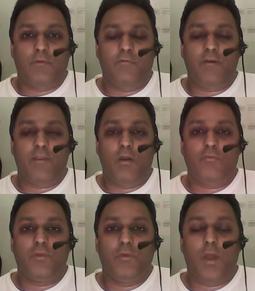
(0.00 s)
Very
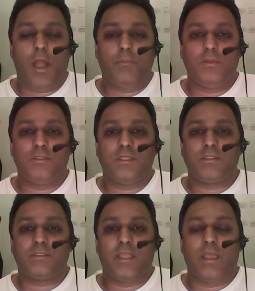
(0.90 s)
often, what happens
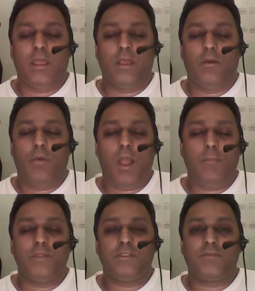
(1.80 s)

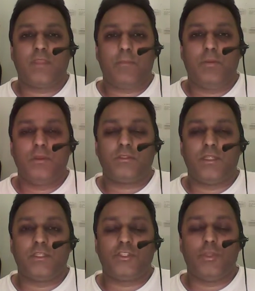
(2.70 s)
if that
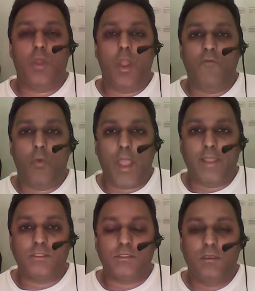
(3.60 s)
person is too
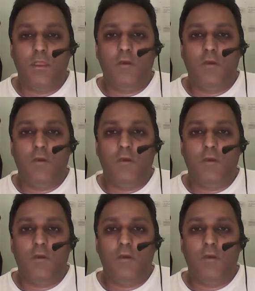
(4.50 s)
overweight